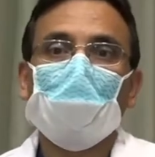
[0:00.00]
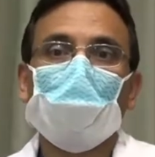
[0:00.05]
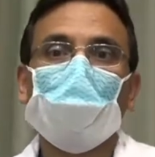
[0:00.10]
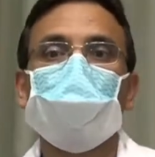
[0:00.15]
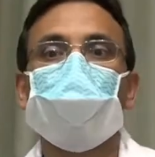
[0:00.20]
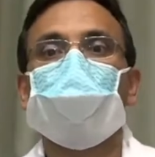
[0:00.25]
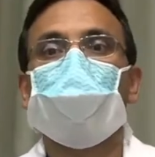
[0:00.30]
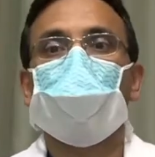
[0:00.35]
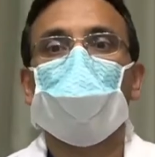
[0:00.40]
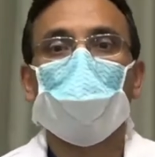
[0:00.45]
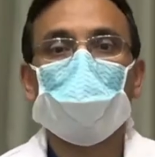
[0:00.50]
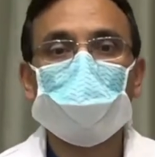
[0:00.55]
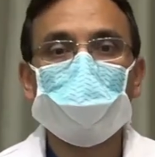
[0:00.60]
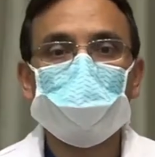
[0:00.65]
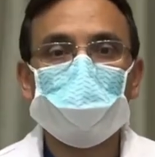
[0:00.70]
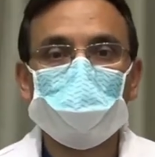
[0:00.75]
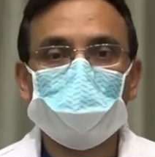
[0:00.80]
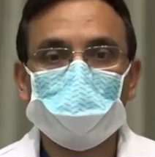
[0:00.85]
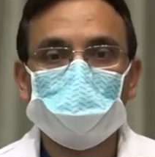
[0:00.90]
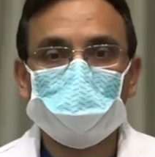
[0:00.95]
other
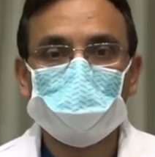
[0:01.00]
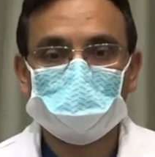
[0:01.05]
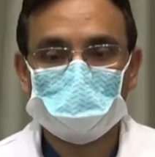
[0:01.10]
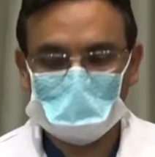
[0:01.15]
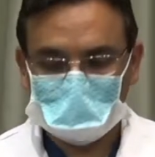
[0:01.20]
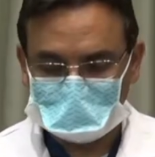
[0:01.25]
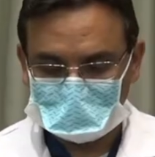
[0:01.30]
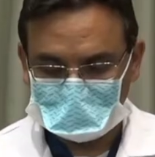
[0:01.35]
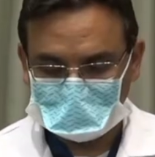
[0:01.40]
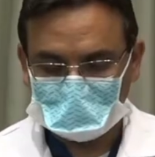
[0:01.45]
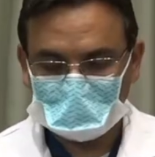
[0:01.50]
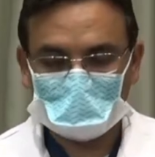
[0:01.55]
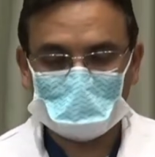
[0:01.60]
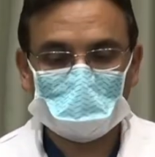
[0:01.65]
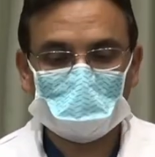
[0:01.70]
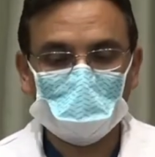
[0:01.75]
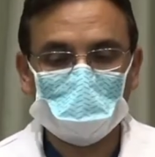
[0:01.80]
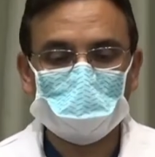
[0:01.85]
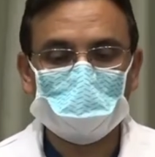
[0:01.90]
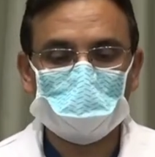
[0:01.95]
ways to, to
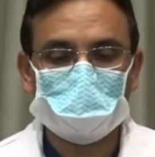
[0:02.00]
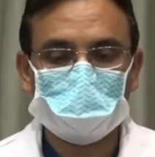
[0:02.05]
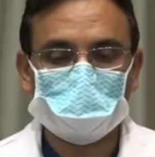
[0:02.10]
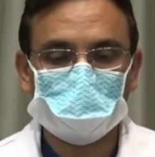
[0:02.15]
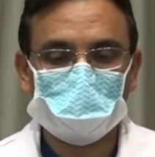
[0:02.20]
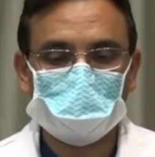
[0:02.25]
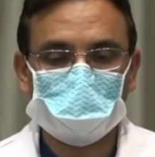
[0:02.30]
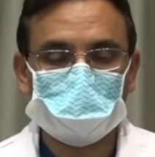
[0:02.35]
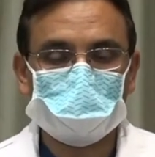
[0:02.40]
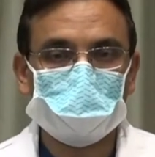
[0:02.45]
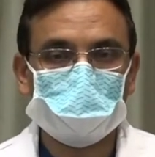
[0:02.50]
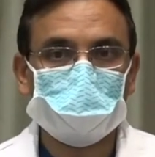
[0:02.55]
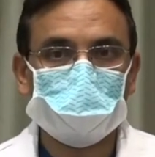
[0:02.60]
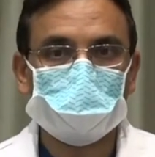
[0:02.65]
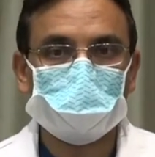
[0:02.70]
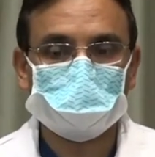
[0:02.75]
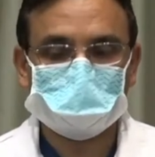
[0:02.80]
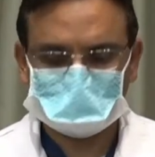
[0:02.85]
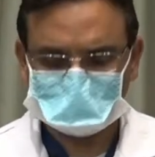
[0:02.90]
provide coverage for those wounds.